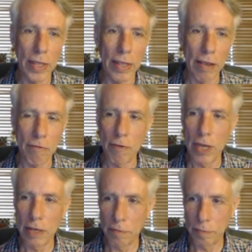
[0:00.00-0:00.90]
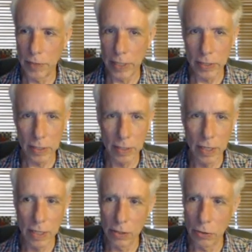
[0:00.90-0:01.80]
f5. Nice
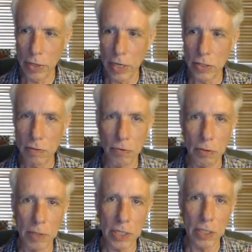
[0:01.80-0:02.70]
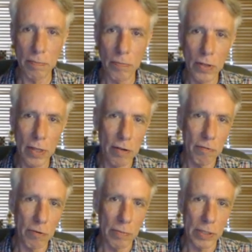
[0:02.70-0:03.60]
location for the bishop.
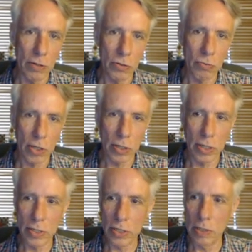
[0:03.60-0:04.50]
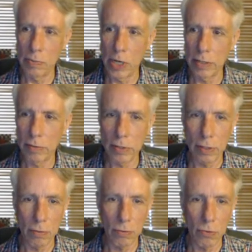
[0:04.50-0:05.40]
Furman goes rook c1,
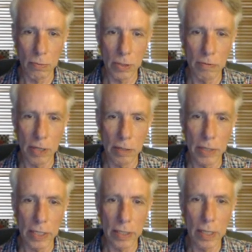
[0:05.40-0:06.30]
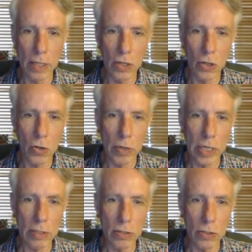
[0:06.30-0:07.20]
so normal development.
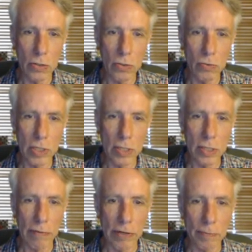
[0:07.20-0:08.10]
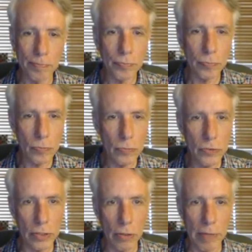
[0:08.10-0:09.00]
Queen to d7,
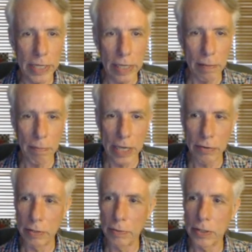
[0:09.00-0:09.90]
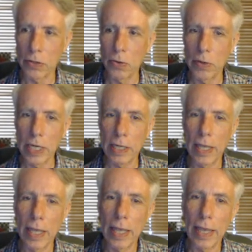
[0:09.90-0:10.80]
so making a battery with the queen
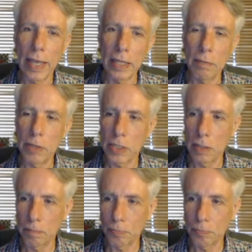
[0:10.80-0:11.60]
and the bishop.